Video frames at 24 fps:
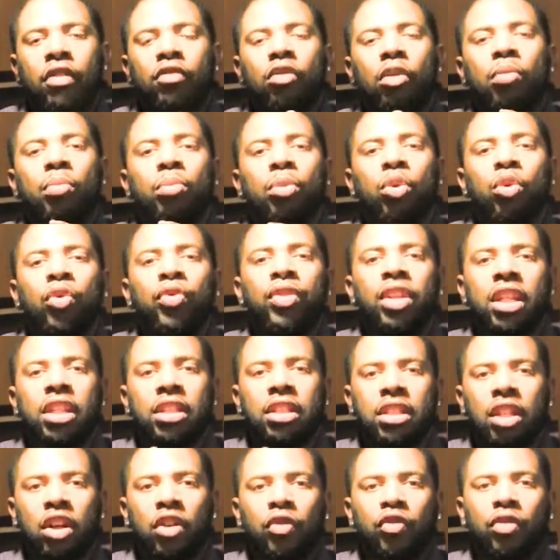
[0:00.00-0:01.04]
remove
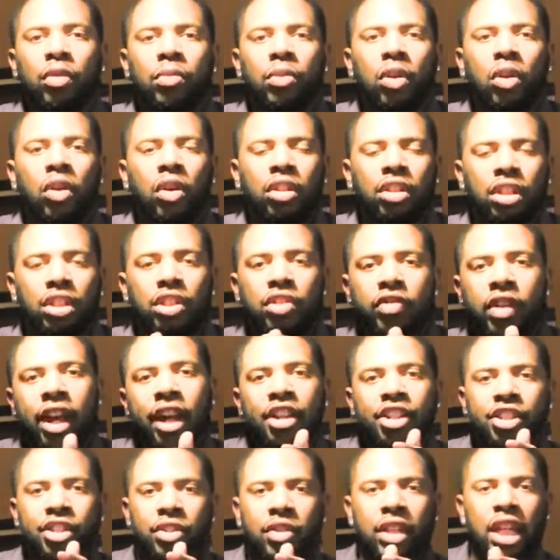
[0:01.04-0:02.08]
yourself from all
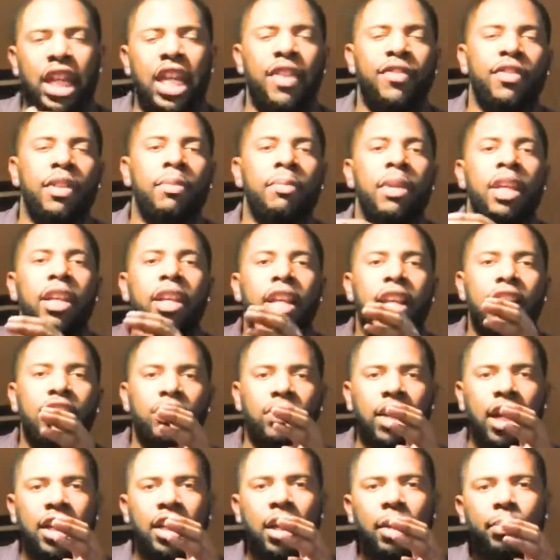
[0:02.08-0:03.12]
distractions, or even
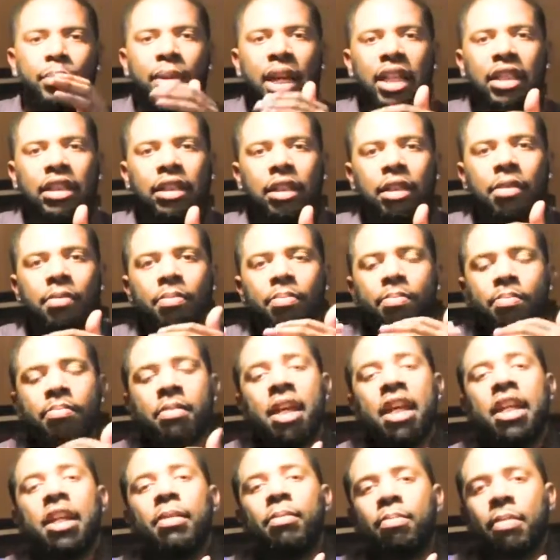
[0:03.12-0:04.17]
try your best to
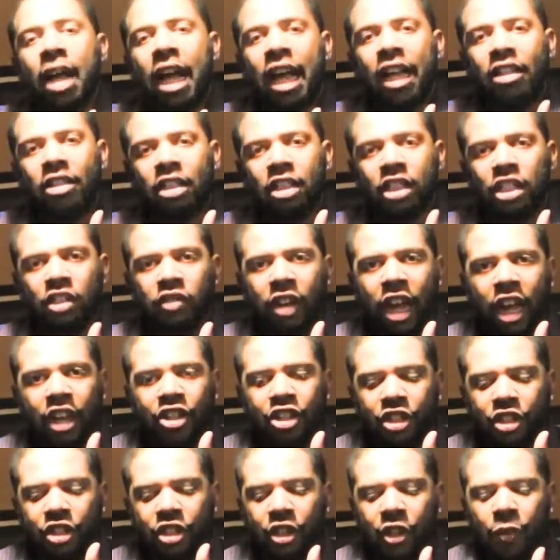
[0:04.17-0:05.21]
minimize
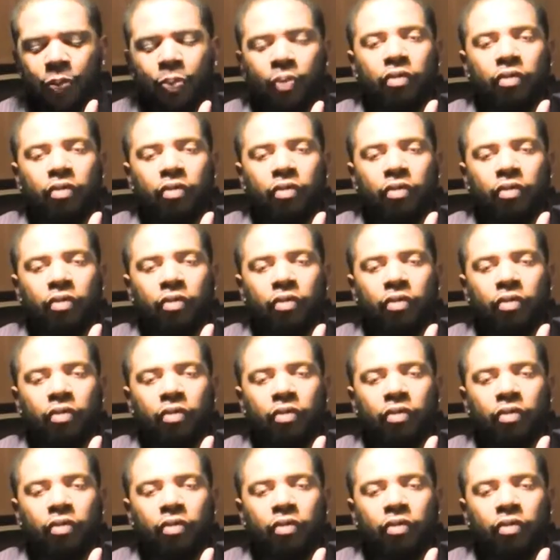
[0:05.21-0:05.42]
distractions